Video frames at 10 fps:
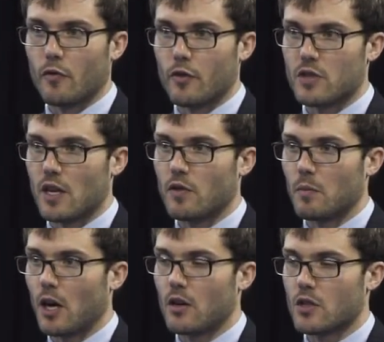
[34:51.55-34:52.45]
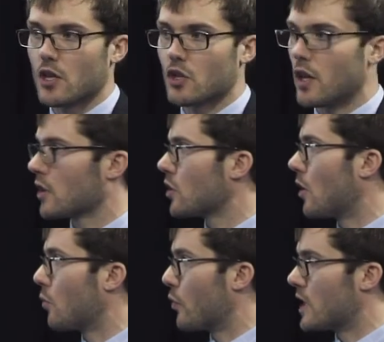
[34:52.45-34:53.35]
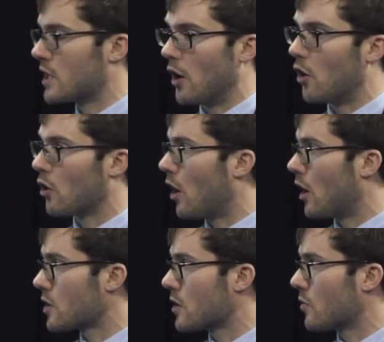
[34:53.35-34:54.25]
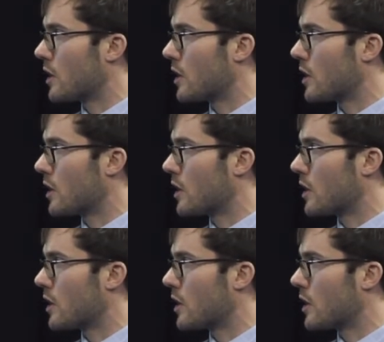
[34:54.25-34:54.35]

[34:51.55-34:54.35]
the Food Safety Modernization Act on retail costs,